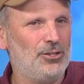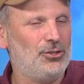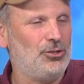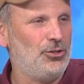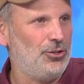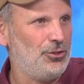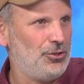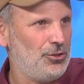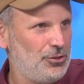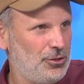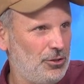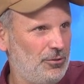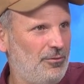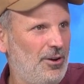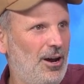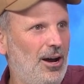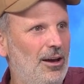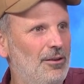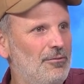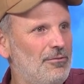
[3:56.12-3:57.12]
to
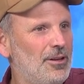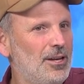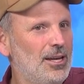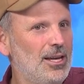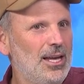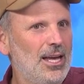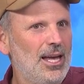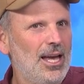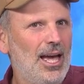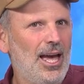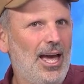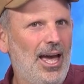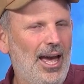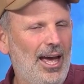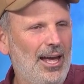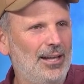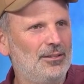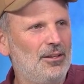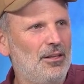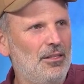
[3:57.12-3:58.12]
survive.
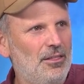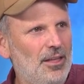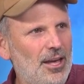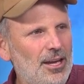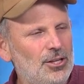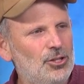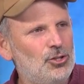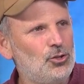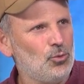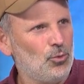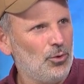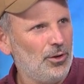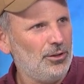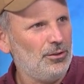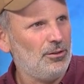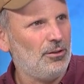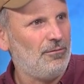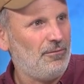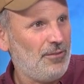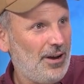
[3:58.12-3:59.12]
And they joined
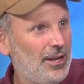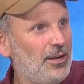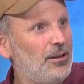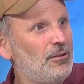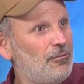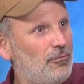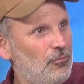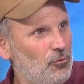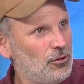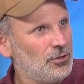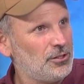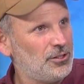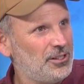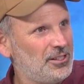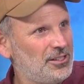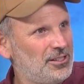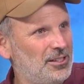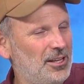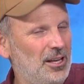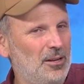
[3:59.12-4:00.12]
the fighting
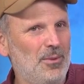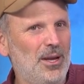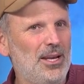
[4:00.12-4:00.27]
forces. In many